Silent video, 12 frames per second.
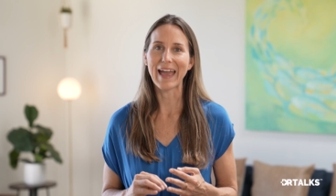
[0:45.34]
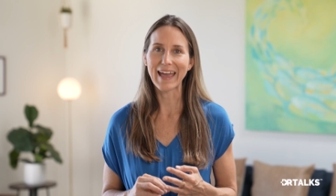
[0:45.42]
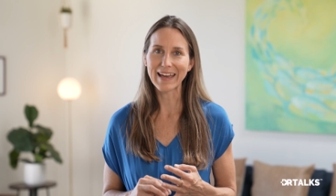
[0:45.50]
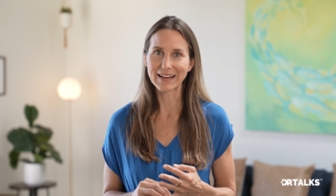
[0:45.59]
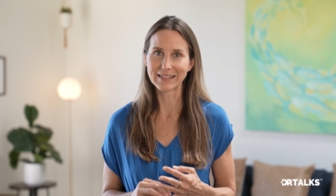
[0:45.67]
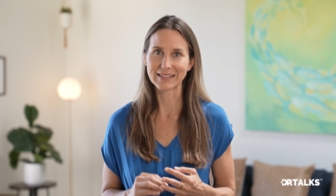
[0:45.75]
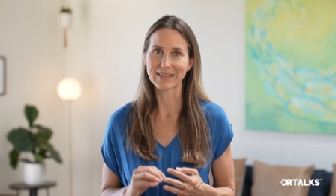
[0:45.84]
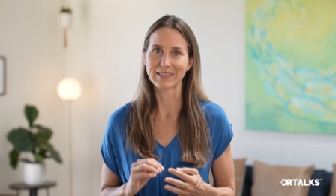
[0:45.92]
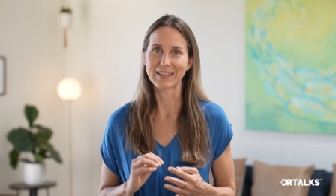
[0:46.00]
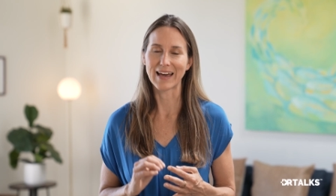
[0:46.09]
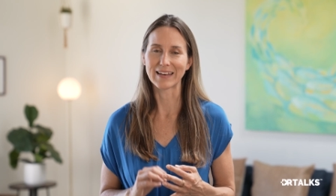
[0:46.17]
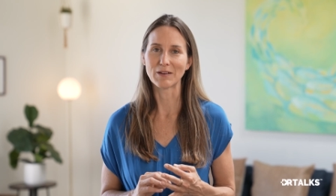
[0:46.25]
and
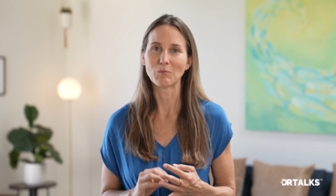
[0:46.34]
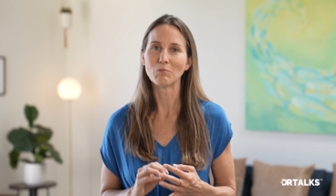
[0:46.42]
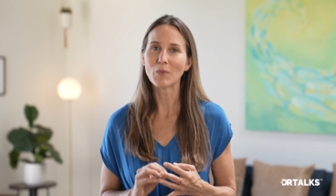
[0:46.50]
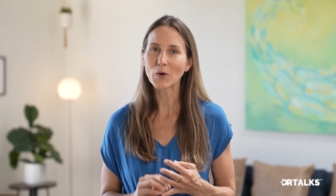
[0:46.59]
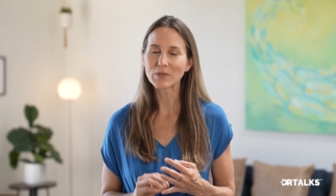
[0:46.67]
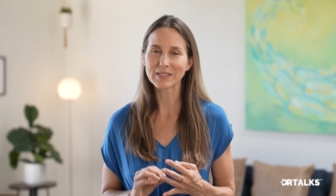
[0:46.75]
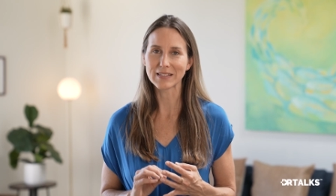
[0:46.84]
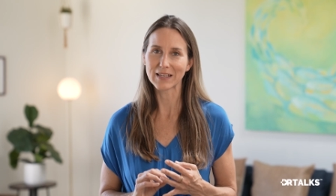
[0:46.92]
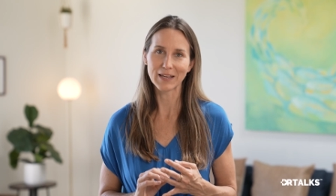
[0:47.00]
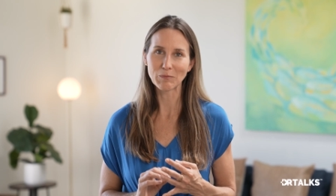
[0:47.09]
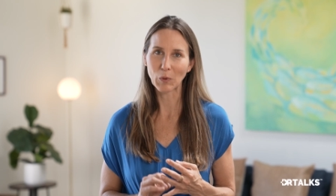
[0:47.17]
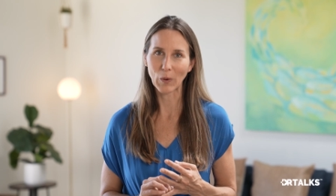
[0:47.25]
that most
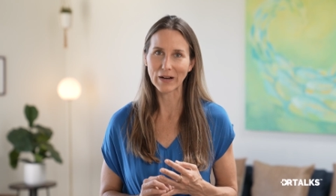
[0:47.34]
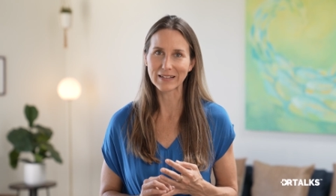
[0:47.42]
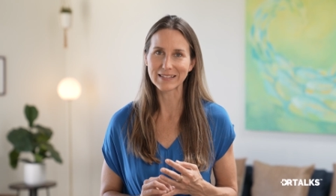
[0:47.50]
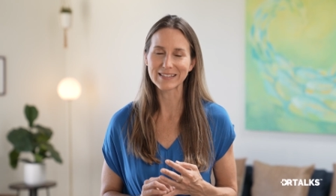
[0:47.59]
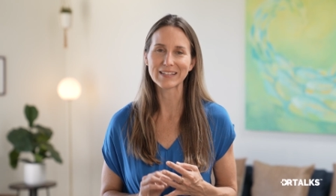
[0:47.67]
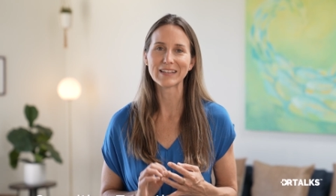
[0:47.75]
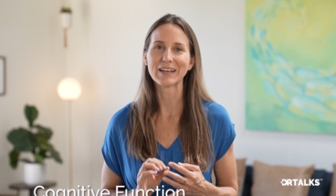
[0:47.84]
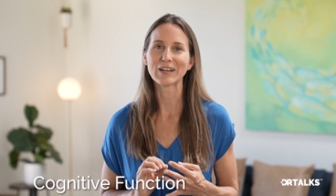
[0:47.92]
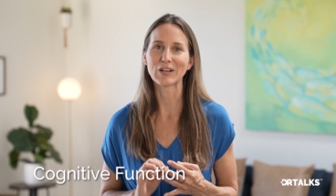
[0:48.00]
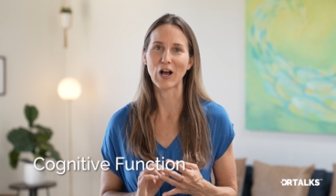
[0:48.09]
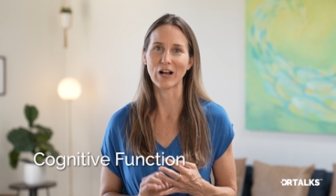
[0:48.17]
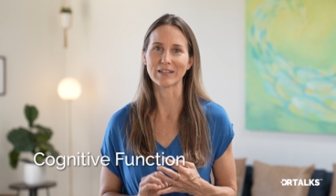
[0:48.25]
important
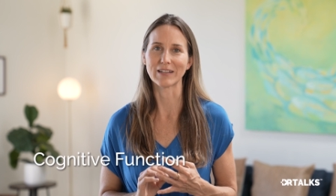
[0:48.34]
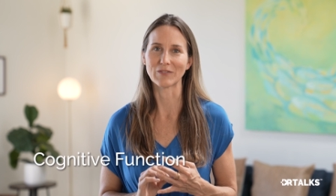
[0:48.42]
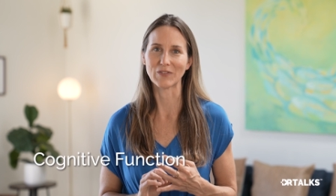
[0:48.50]
cognitive